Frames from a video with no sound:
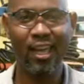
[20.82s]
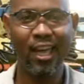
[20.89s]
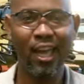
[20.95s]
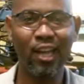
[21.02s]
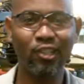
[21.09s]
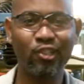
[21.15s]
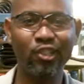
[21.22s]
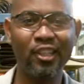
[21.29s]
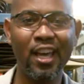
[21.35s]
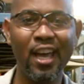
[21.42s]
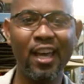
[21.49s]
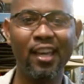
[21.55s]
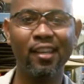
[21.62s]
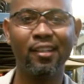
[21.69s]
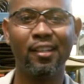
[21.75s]
and
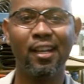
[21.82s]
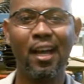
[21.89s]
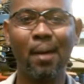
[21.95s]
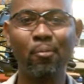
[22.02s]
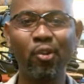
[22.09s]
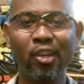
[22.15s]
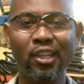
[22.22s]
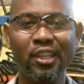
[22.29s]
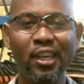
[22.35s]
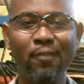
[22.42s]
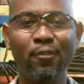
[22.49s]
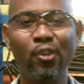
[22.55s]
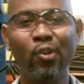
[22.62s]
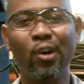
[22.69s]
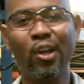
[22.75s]
today I'm gonna give
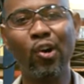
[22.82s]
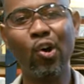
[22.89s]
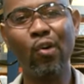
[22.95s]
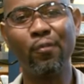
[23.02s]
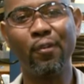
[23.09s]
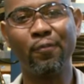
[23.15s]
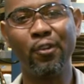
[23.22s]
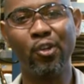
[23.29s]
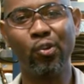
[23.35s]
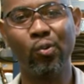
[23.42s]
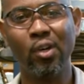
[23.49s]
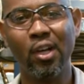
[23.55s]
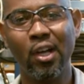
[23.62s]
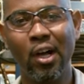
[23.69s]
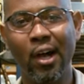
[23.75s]
you an overview
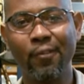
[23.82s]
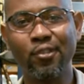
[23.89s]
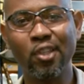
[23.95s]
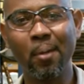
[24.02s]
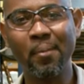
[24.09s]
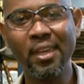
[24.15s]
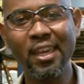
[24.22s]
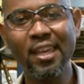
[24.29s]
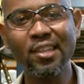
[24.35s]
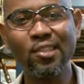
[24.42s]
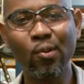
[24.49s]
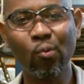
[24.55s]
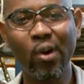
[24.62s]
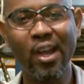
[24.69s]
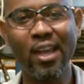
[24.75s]
of some easy
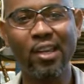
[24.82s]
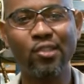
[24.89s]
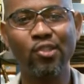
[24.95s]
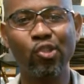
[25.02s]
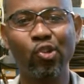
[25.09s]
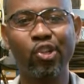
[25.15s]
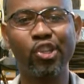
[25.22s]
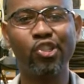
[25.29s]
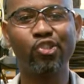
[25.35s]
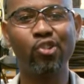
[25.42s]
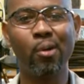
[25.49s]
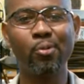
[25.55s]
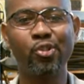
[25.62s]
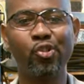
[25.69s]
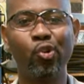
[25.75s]
ways you can
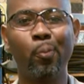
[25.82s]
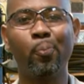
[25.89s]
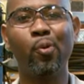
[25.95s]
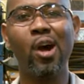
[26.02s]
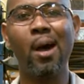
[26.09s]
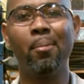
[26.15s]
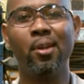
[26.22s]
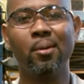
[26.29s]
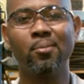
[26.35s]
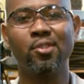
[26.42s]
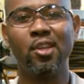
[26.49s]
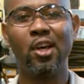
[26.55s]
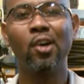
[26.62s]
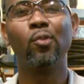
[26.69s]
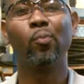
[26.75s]
troubleshoot problems
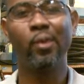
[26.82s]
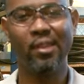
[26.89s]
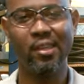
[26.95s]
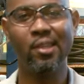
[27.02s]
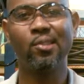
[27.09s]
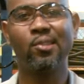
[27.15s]
with these